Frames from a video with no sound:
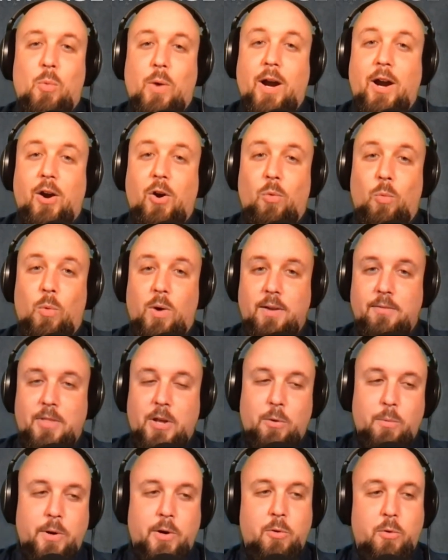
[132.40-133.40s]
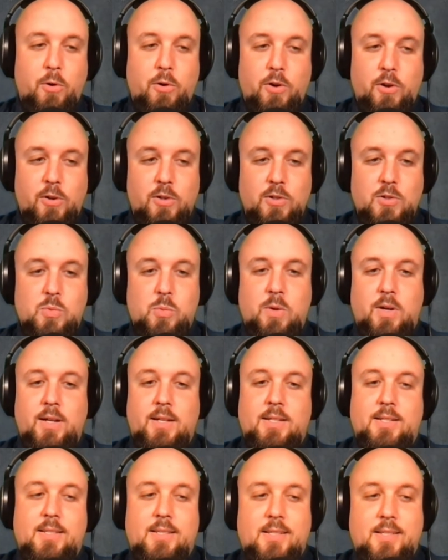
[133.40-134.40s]
where one of their recruiters
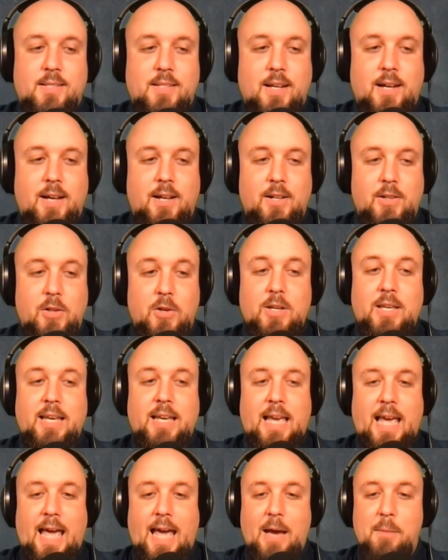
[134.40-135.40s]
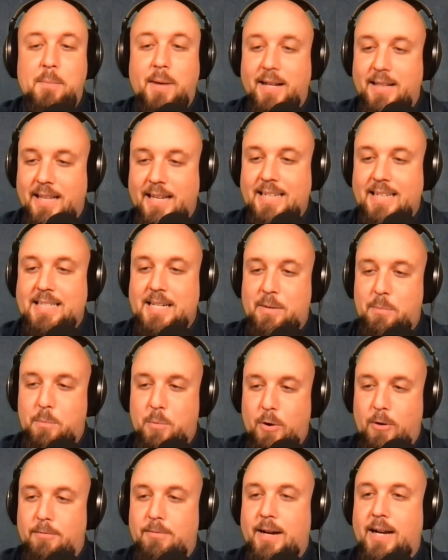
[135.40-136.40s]
was looking at my LinkedIn
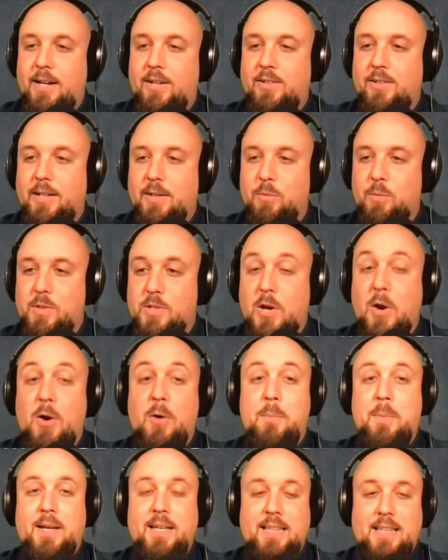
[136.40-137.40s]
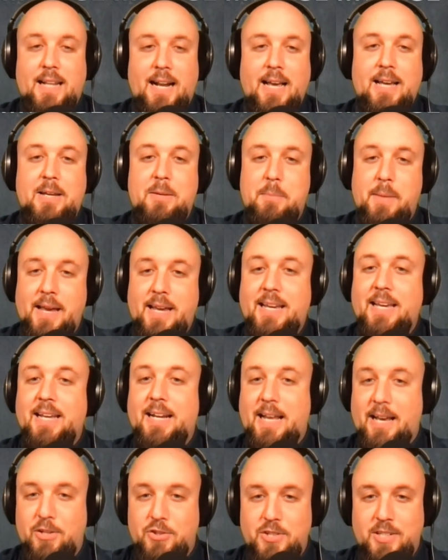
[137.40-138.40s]
profile and was hoping that I could make
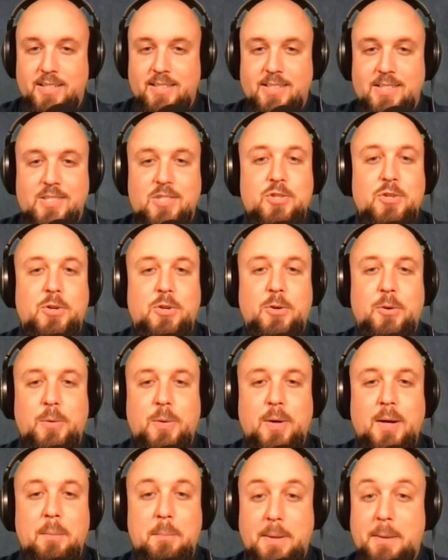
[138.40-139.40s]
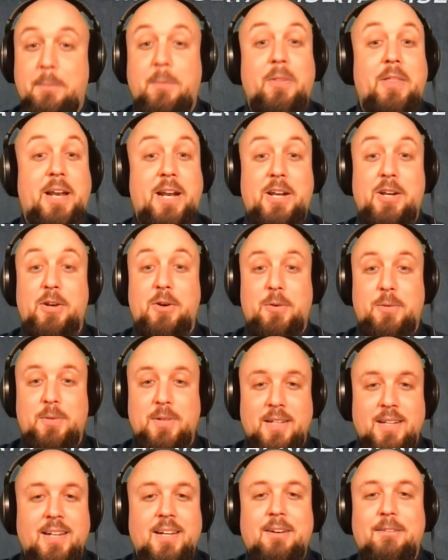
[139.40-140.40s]
connections to people that I knew
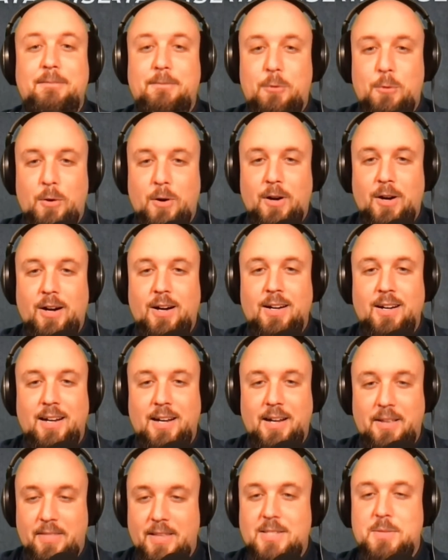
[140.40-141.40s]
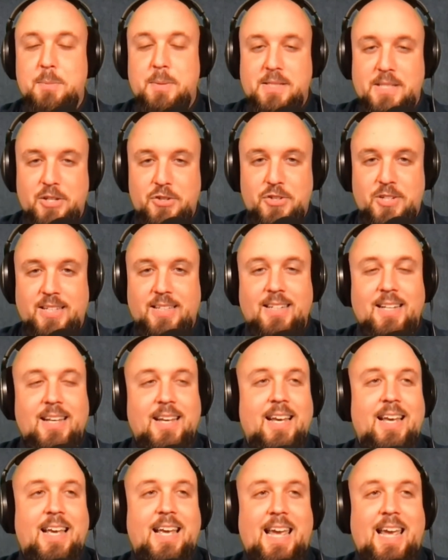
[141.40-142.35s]
for this position.